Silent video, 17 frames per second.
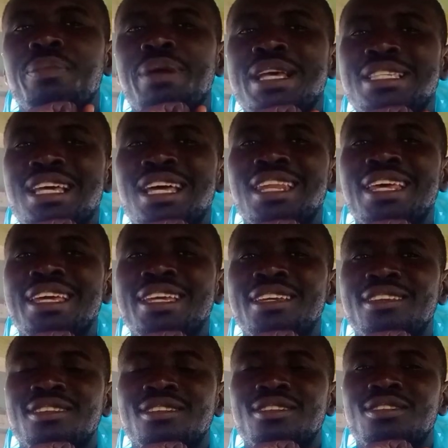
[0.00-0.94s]
your birds are
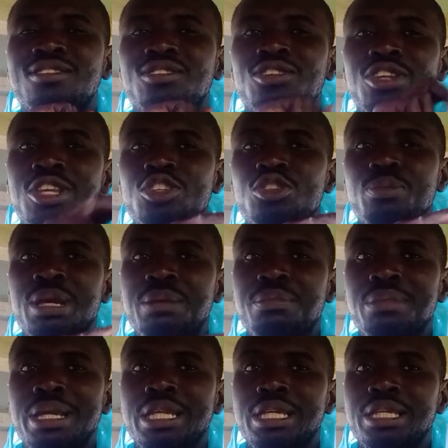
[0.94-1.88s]
laying, you need to
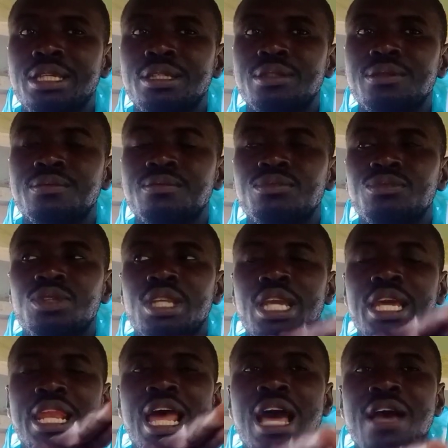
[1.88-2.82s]
make money.
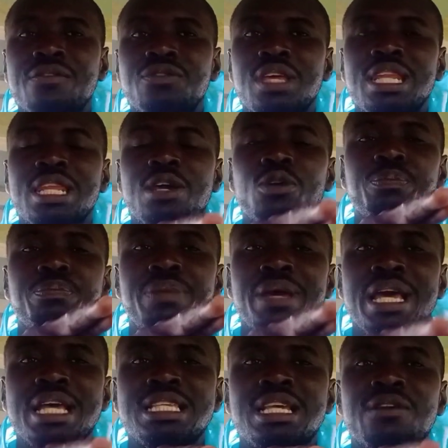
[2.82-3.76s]
And after your
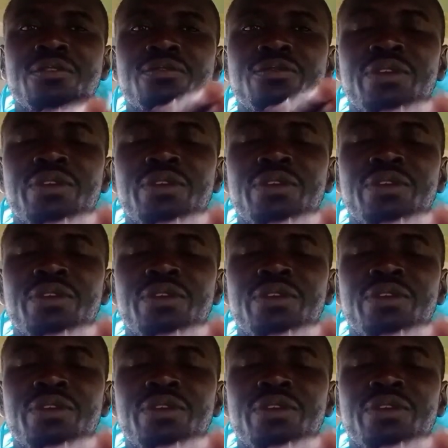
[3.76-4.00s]
birds are